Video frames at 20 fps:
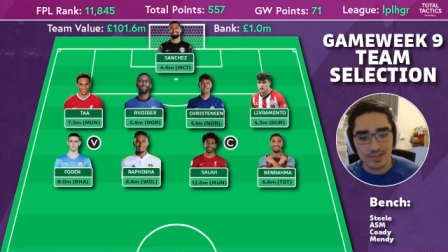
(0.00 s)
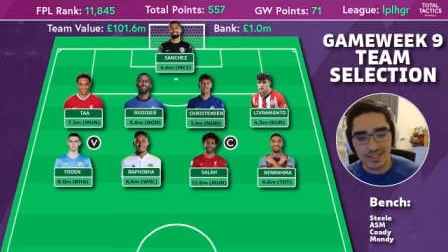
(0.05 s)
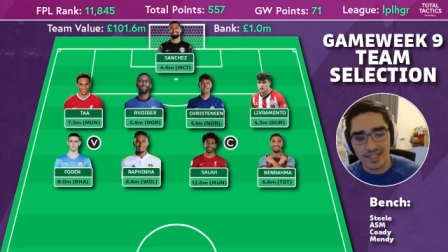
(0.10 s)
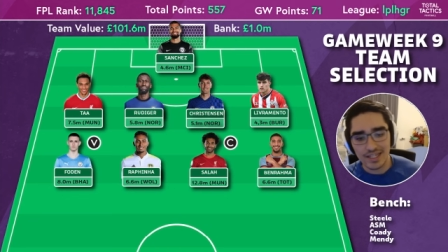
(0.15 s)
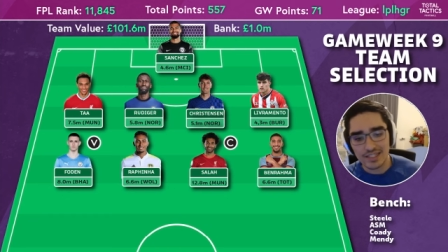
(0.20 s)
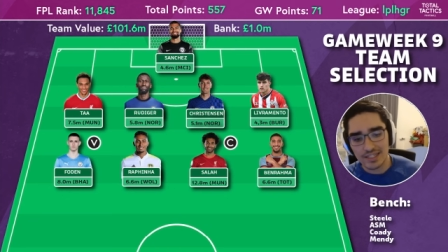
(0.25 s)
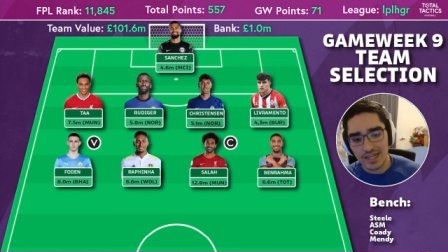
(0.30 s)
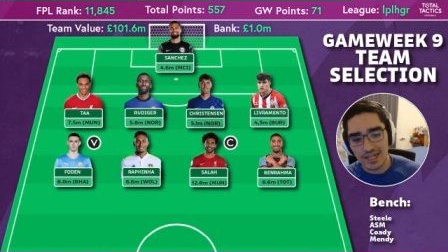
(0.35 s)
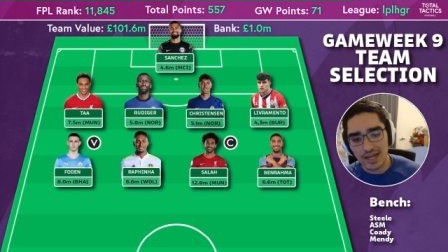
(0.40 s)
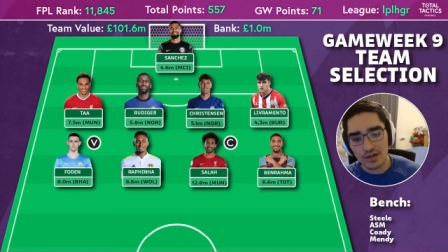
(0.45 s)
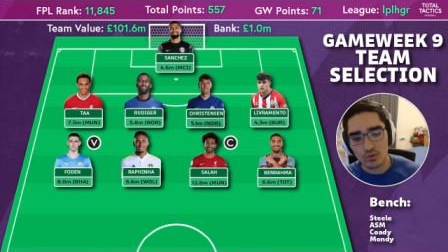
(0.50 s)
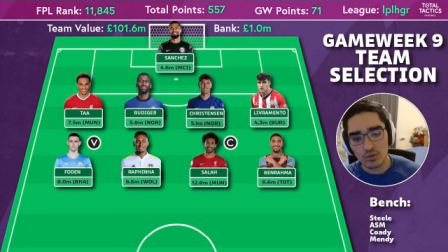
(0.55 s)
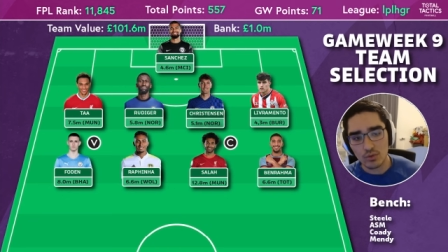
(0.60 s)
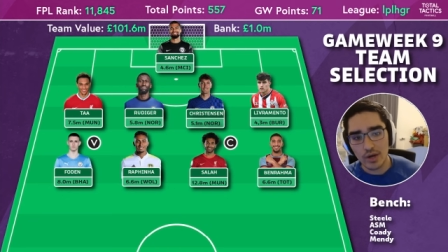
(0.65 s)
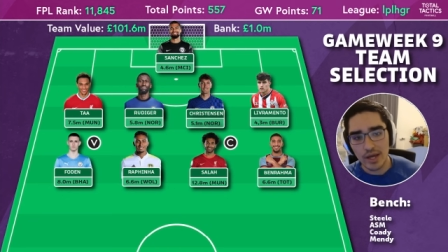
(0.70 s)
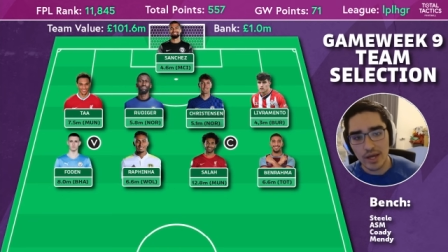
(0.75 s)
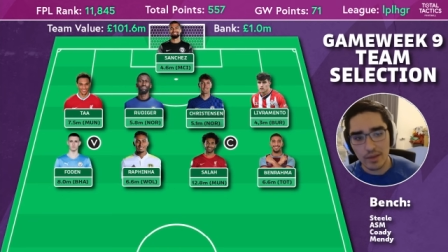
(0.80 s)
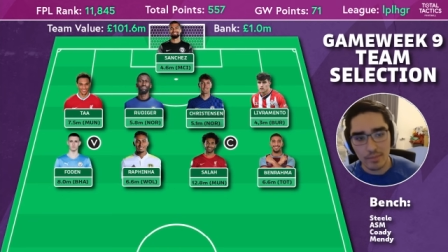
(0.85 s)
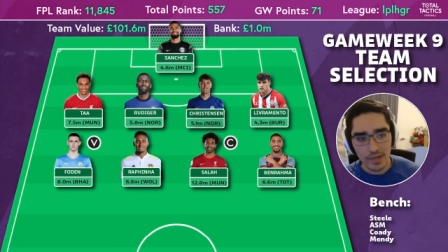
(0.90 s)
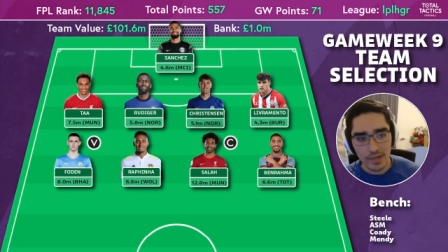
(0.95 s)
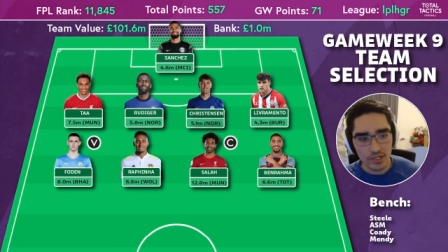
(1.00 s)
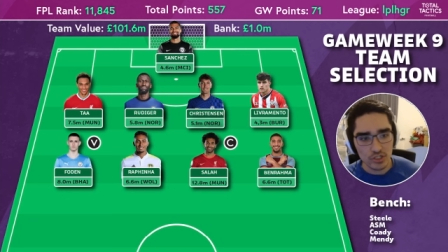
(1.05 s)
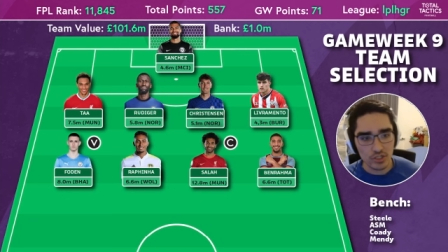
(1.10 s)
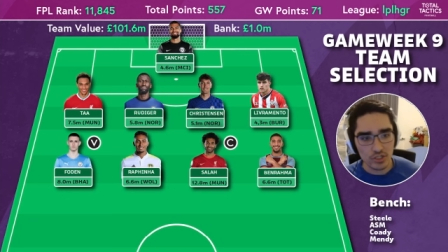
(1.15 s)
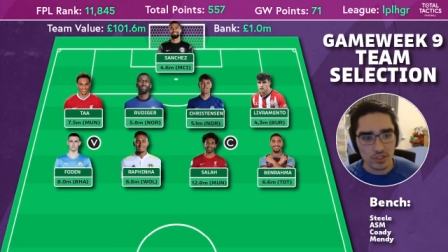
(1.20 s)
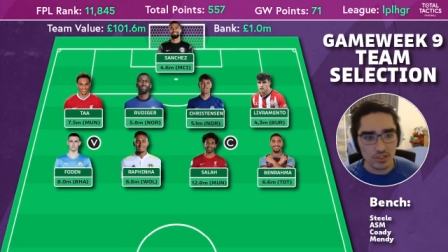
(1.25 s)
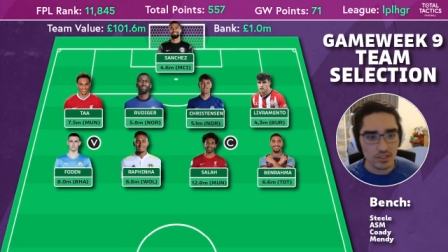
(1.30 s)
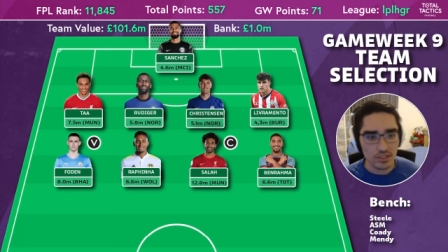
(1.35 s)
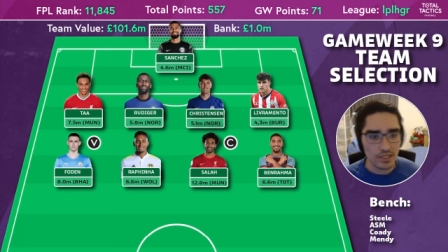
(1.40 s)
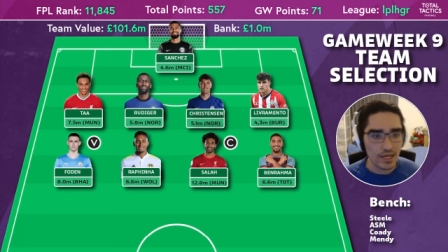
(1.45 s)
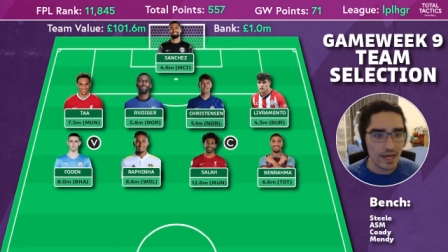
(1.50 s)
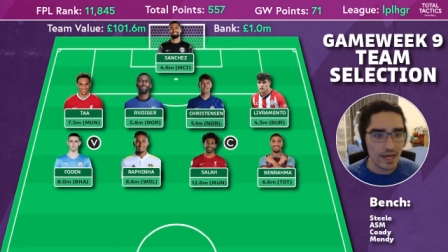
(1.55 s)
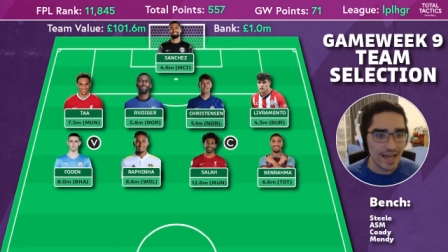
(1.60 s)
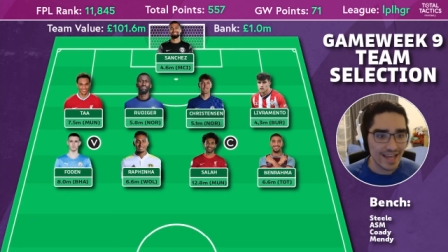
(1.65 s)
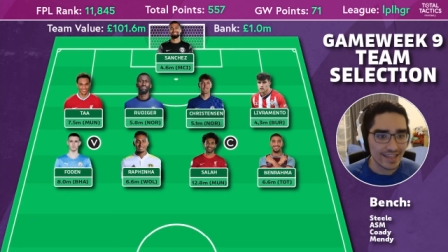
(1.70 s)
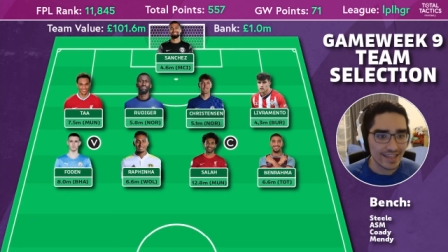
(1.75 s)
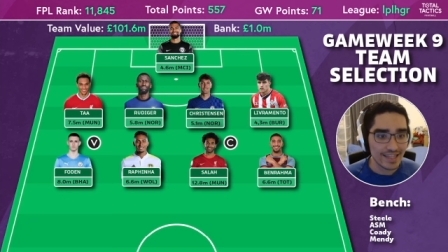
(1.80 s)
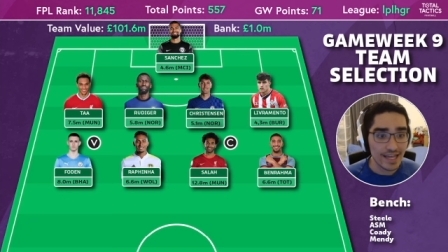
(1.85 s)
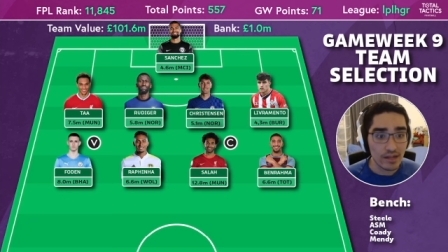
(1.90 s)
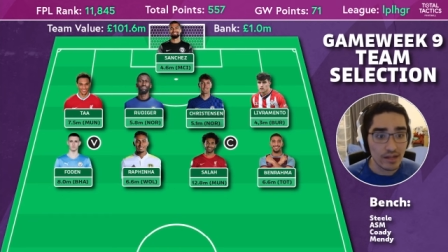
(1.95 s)
and that's kind of why I mentioned
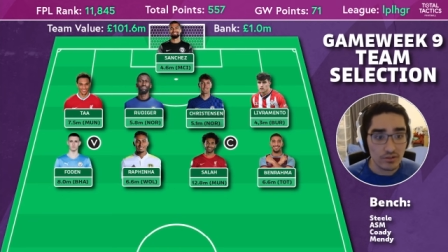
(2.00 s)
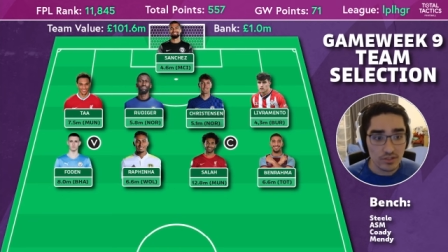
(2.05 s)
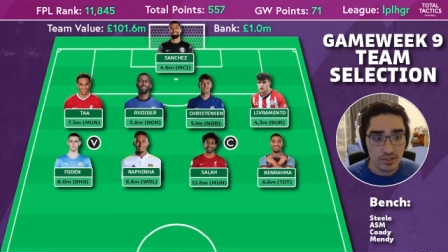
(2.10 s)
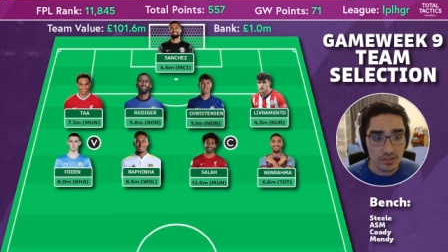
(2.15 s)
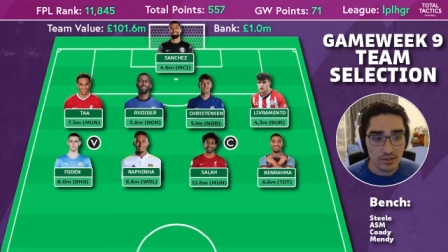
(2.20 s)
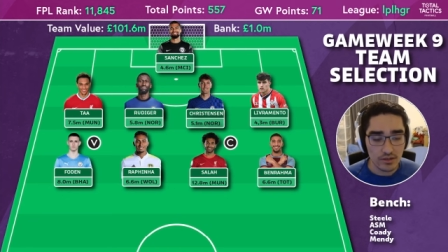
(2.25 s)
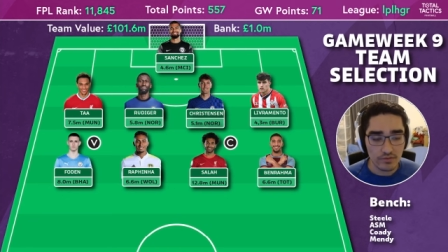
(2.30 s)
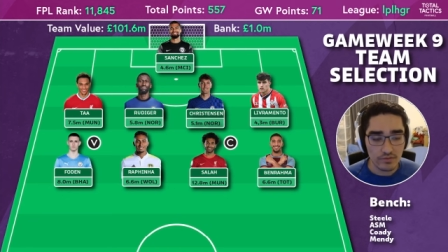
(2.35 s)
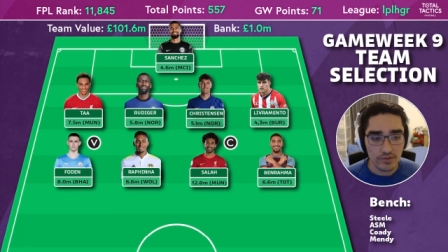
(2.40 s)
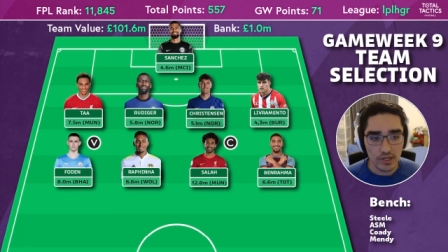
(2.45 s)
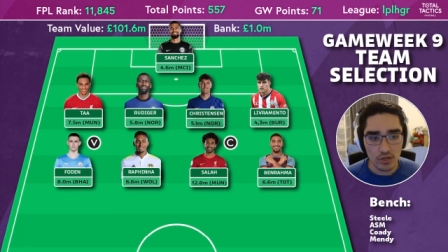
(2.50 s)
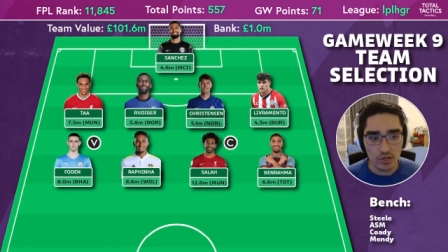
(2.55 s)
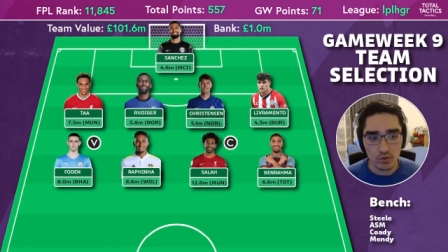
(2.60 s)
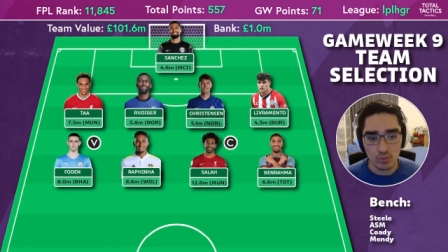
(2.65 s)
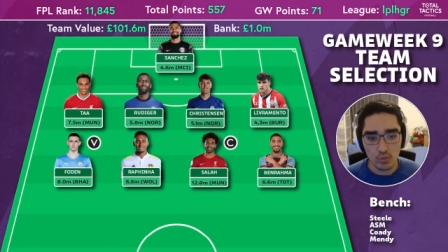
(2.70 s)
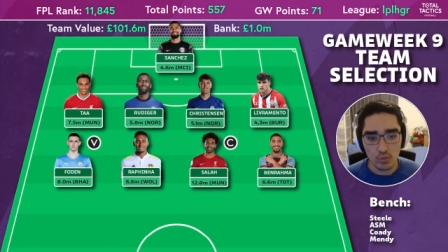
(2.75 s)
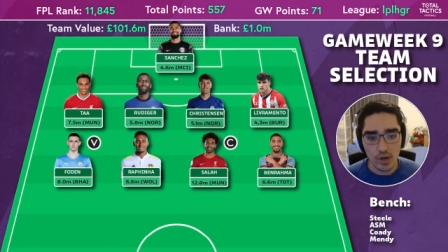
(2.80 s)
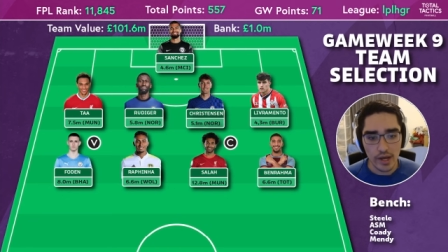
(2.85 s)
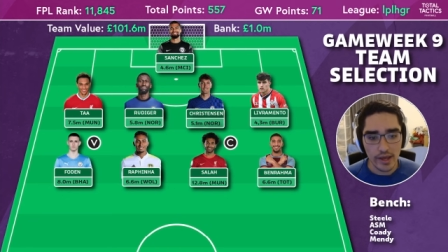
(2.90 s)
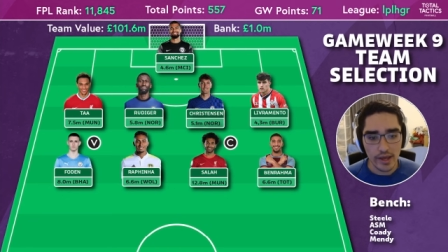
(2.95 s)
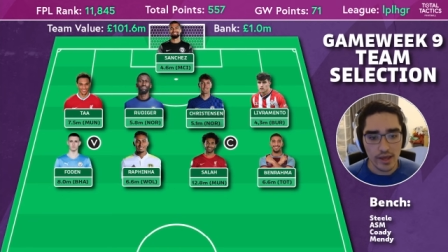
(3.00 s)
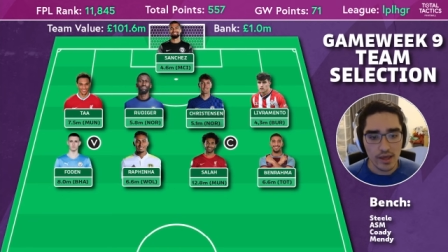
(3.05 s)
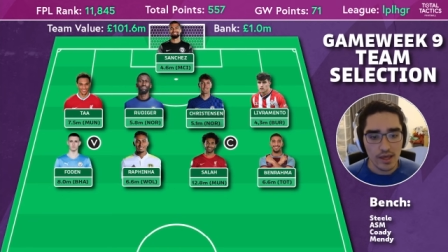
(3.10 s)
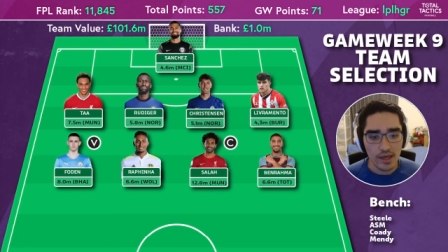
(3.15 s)
at the outset of the video why